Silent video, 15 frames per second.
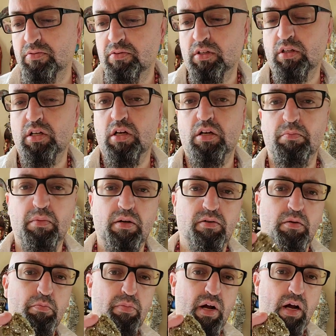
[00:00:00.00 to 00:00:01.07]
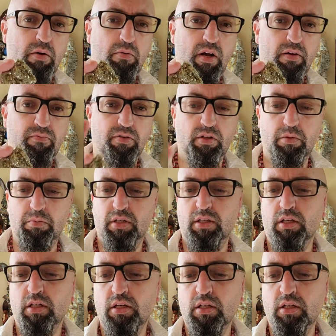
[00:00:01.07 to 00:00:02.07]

for the love. Maybe some pyrite for the money.